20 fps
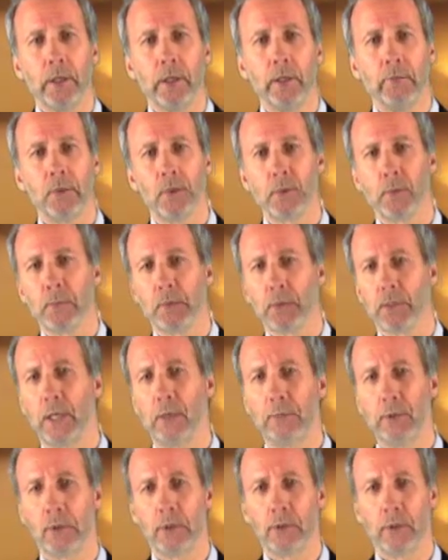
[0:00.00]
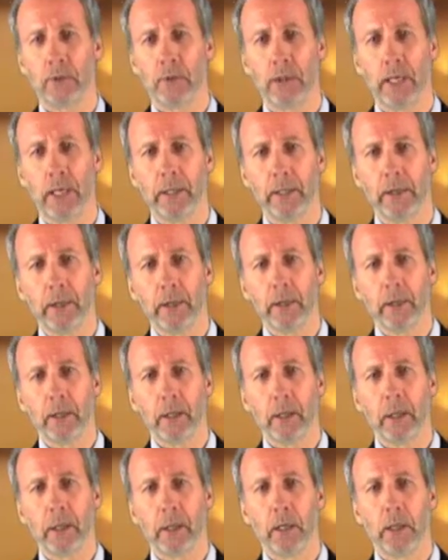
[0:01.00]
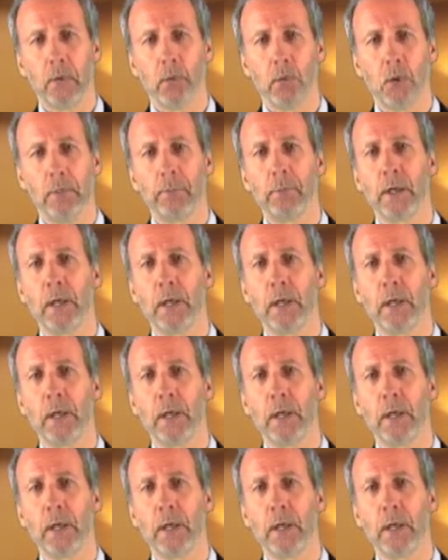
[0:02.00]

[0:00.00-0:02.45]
if there's a perception that one